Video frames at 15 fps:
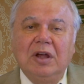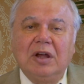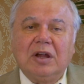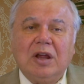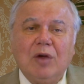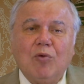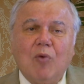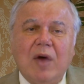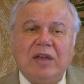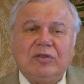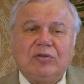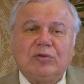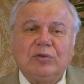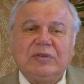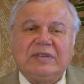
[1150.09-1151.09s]
He
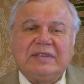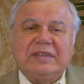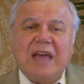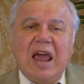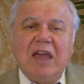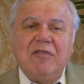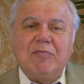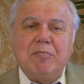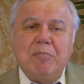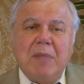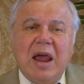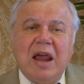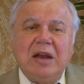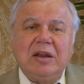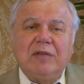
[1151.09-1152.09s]
wants to save
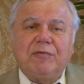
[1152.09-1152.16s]
many